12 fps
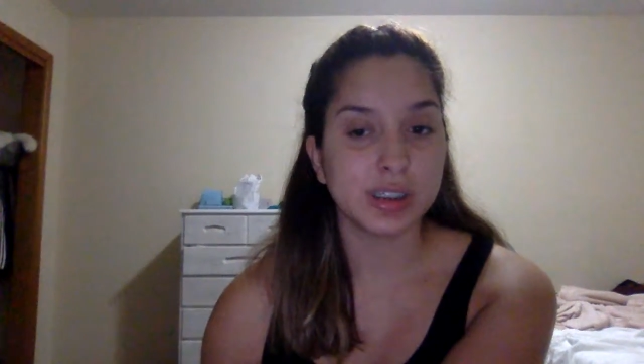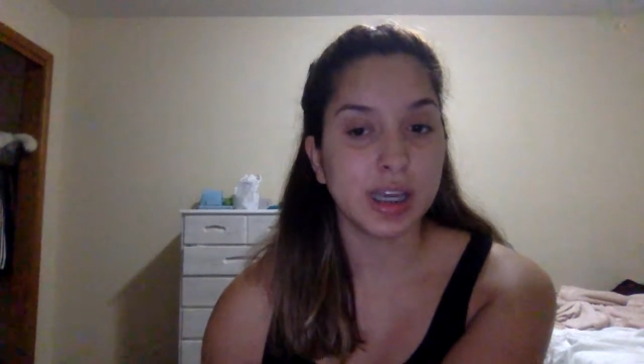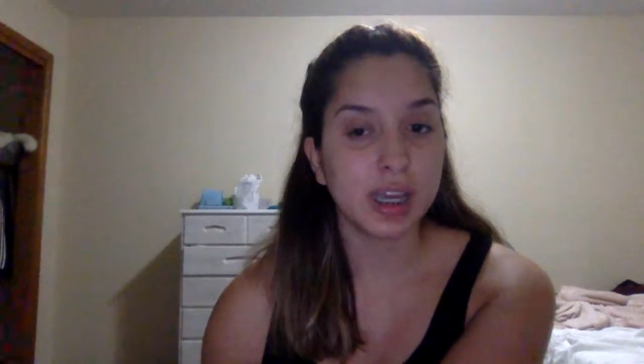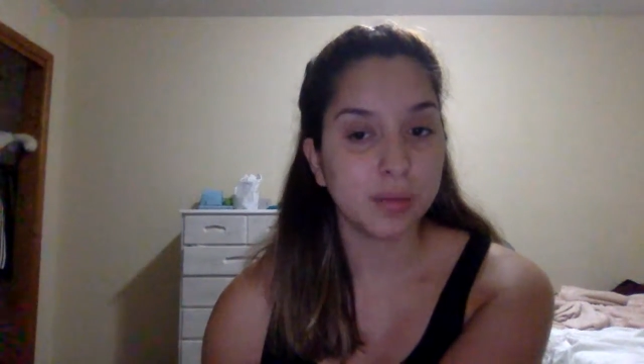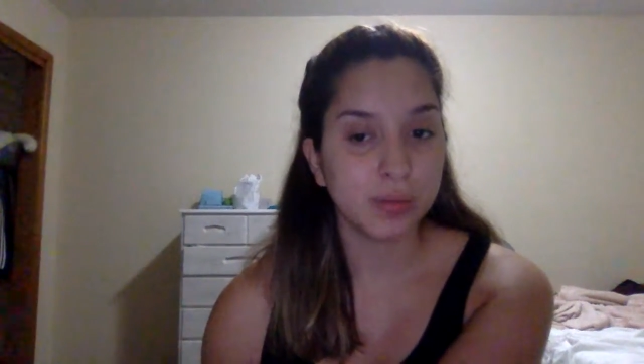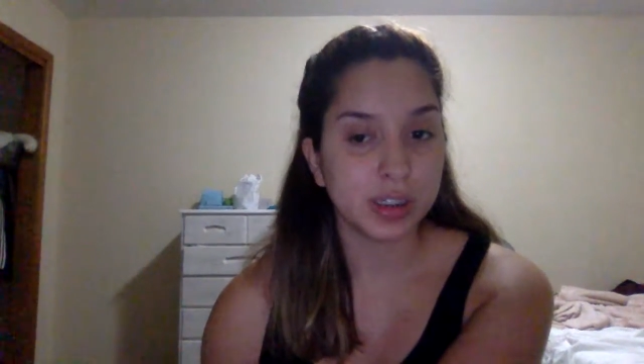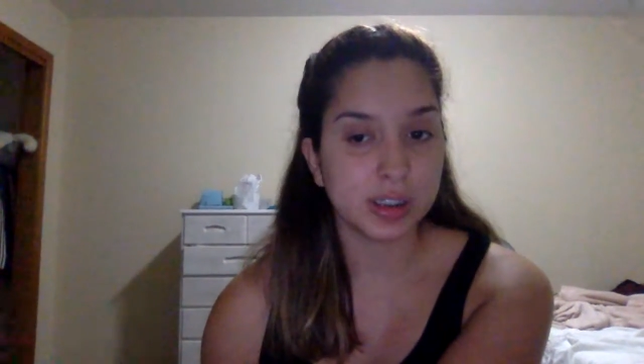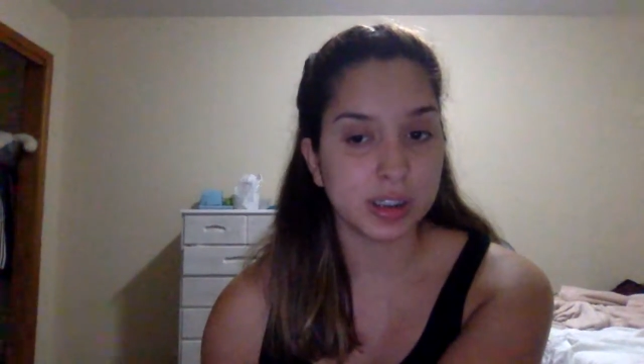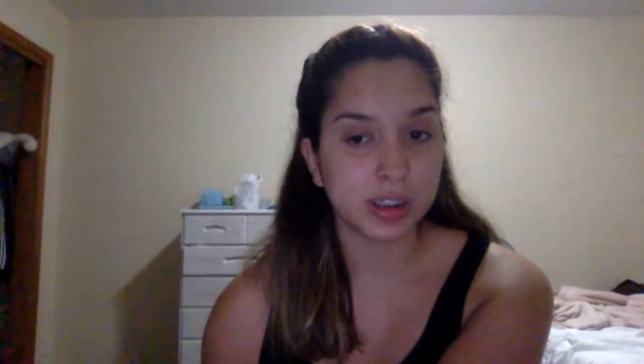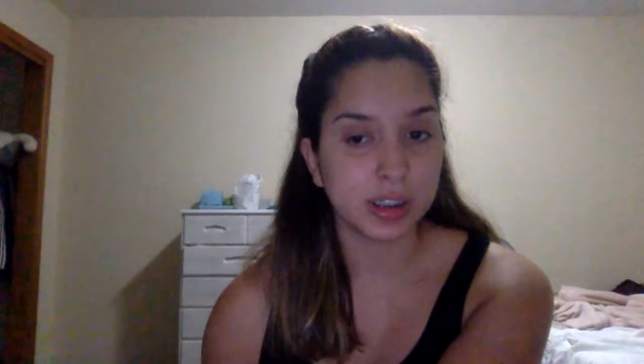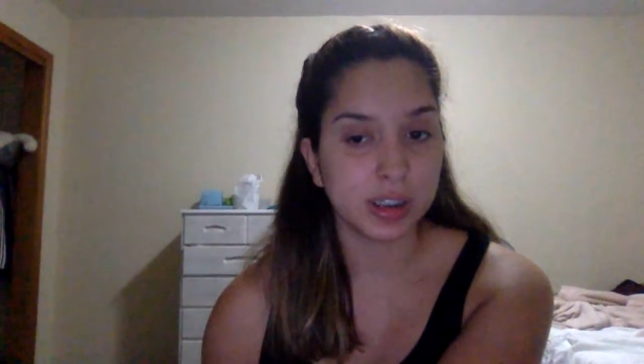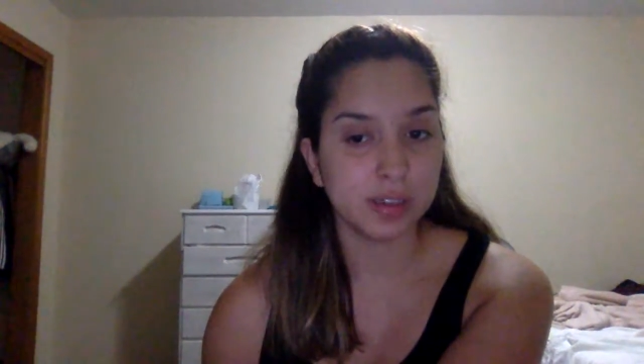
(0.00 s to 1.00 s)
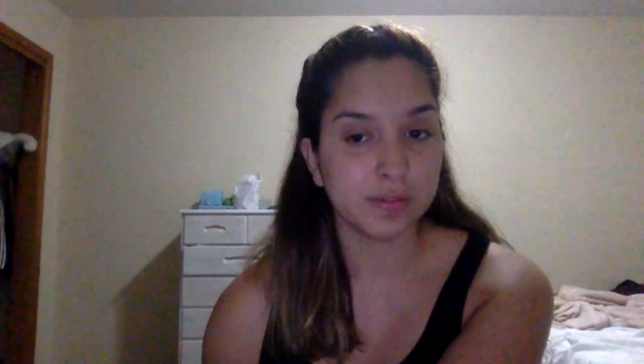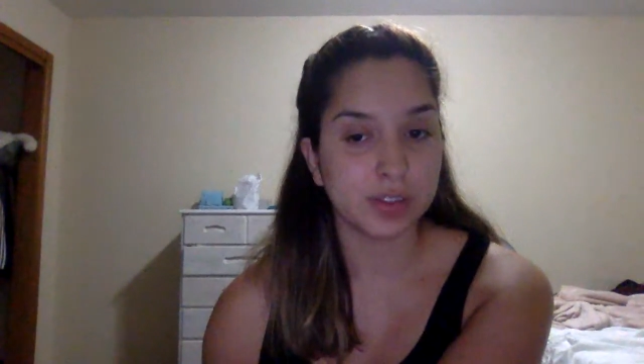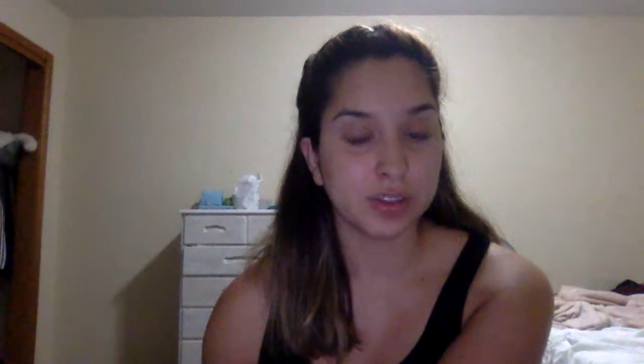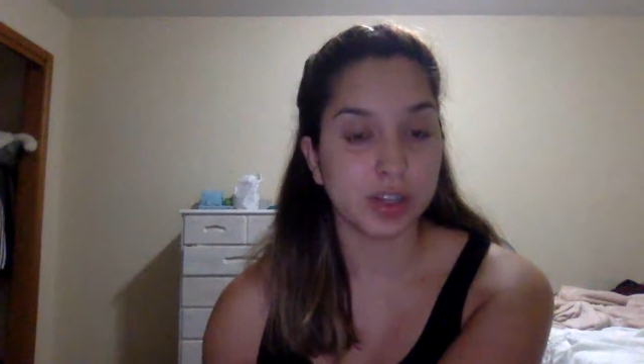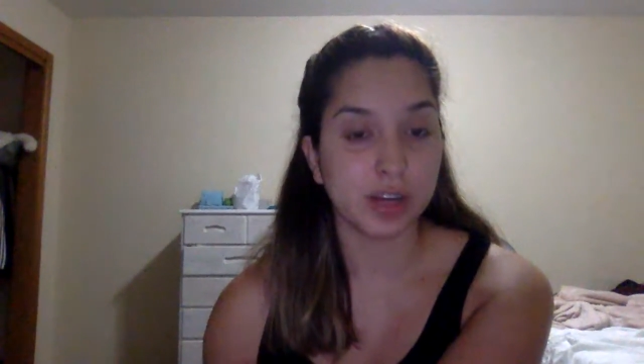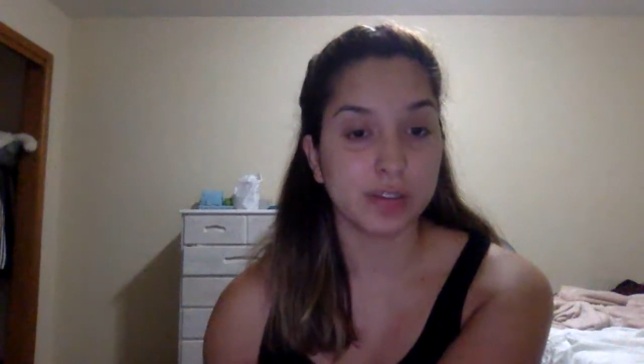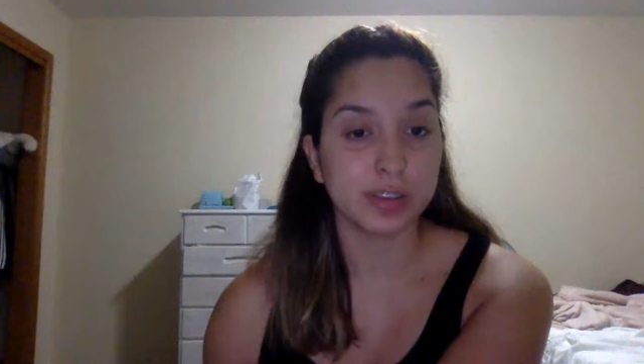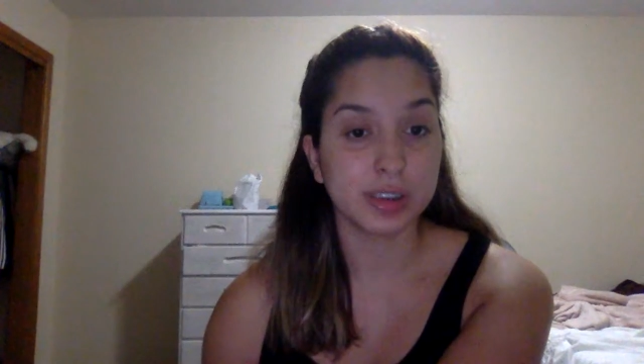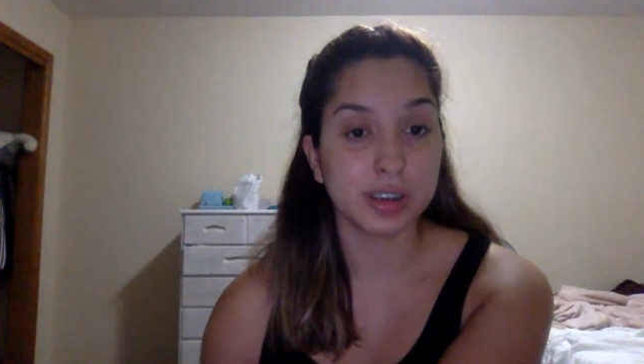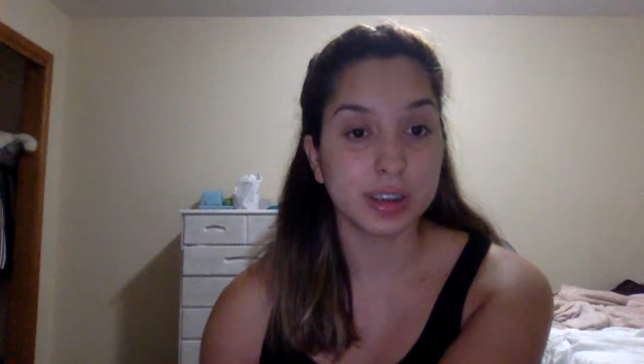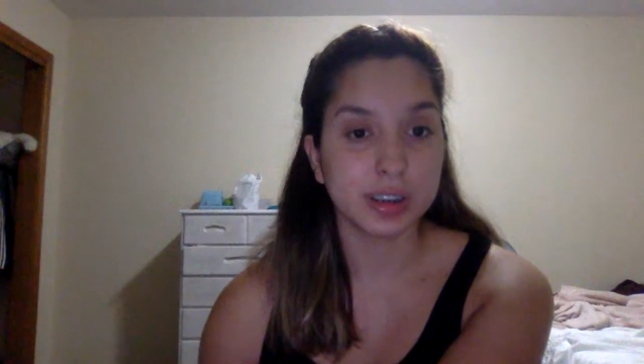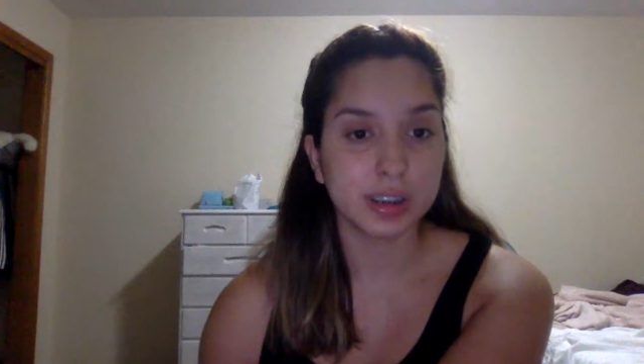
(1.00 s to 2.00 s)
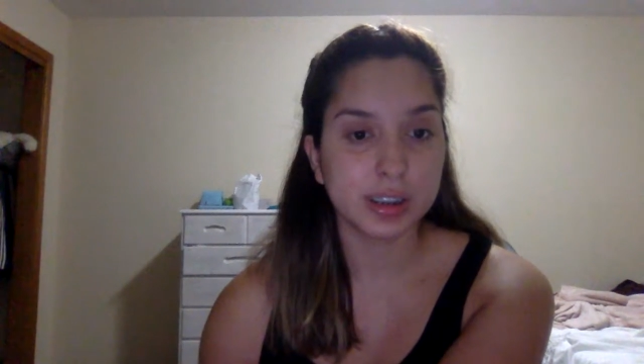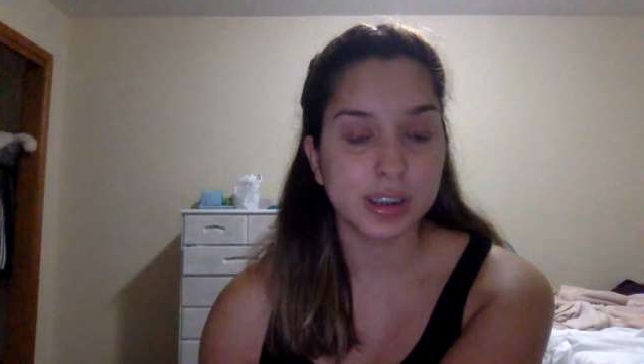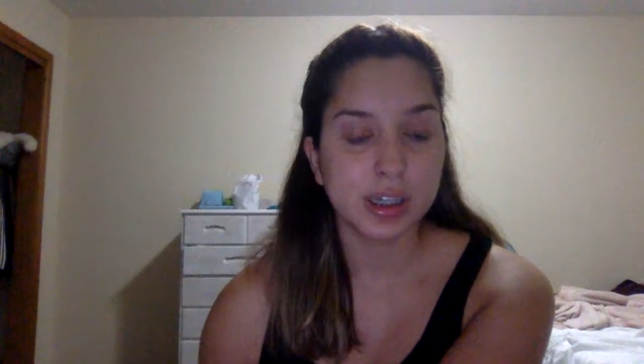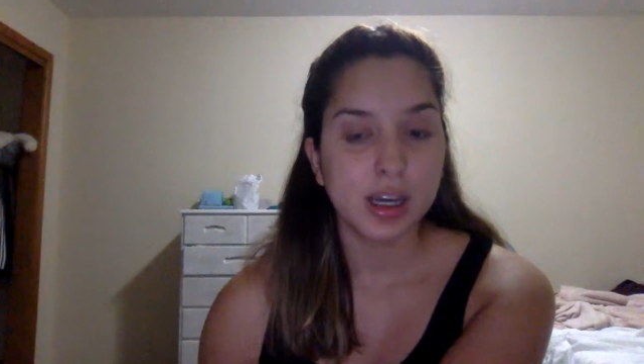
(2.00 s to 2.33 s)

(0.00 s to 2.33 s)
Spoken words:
Hamlet to leave and travel to England.